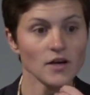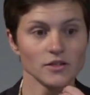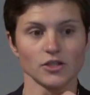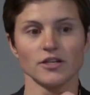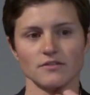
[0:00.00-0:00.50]

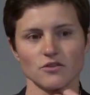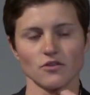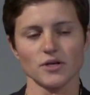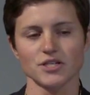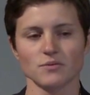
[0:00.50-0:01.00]
Sure, so the
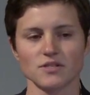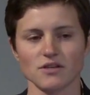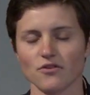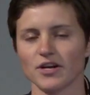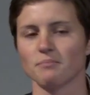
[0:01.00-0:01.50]
question was,
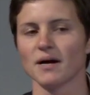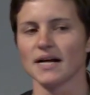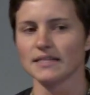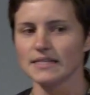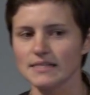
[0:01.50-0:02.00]
are there any
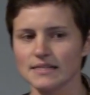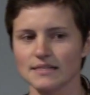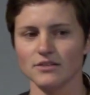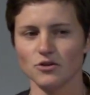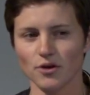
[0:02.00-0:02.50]

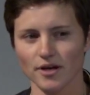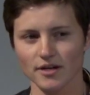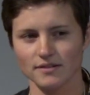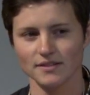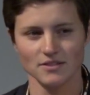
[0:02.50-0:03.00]
pilots? New
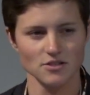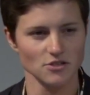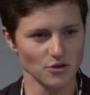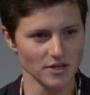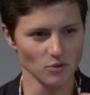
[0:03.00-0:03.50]
York,
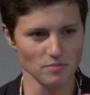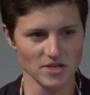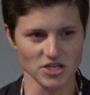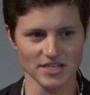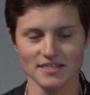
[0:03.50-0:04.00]
Sonnen were
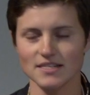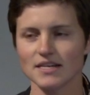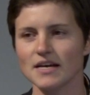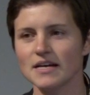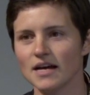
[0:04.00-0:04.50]
mentioned.
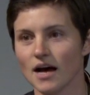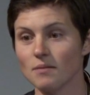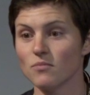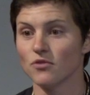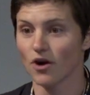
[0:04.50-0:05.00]

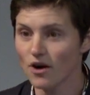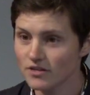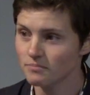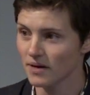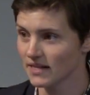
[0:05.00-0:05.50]
Um, there are
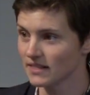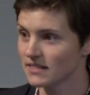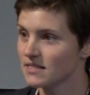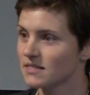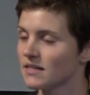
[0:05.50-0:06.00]
some
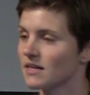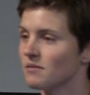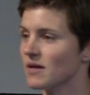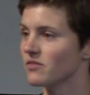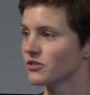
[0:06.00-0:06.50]
pilots,
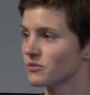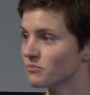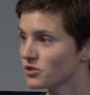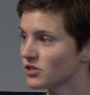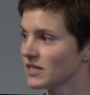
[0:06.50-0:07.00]
um, and there's some
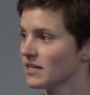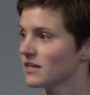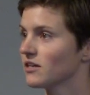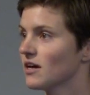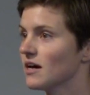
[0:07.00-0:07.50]

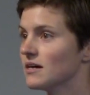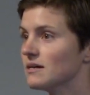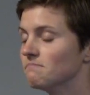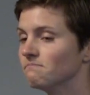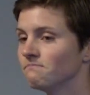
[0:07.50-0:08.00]
really,
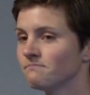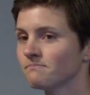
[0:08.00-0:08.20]
um,